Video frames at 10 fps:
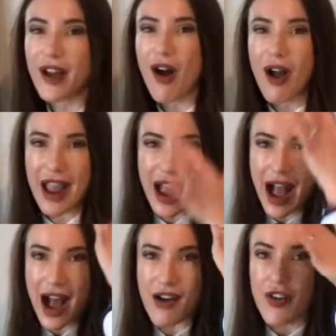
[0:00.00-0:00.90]
that I
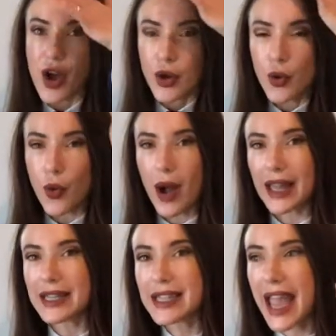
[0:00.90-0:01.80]
have
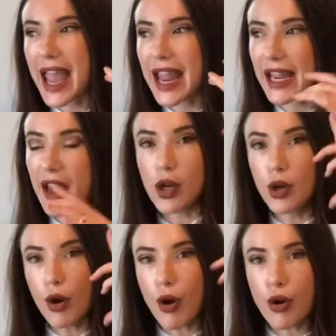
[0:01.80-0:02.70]
quite a
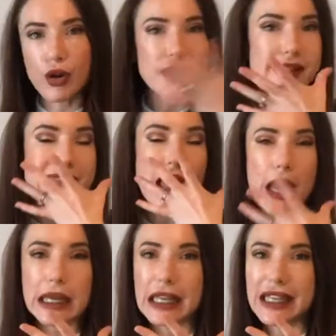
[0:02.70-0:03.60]
long,
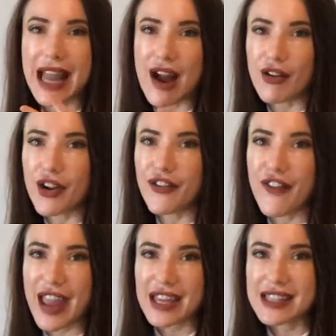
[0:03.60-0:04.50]
slightly narrow
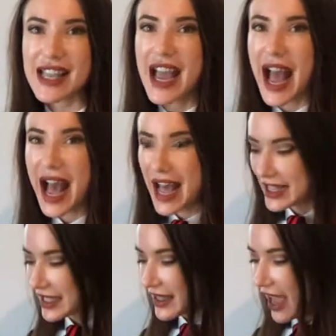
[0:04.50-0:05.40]
face,
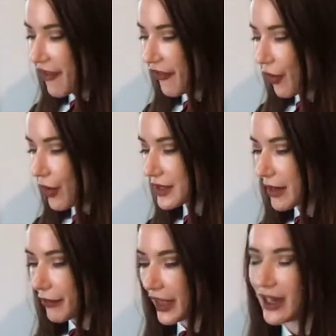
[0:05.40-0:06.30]
and therefore
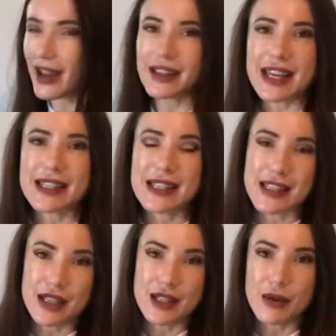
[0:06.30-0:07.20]
something like this is
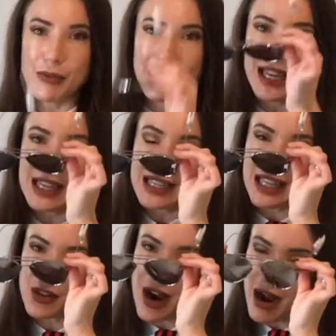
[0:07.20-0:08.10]
going to
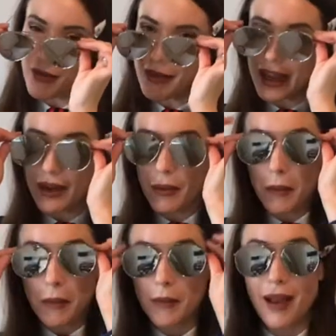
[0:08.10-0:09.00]
completely drown me.
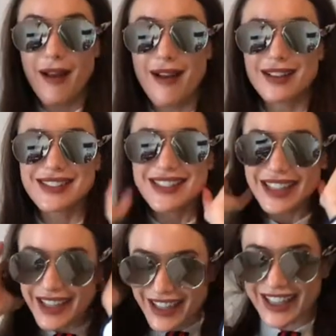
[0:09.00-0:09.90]
See?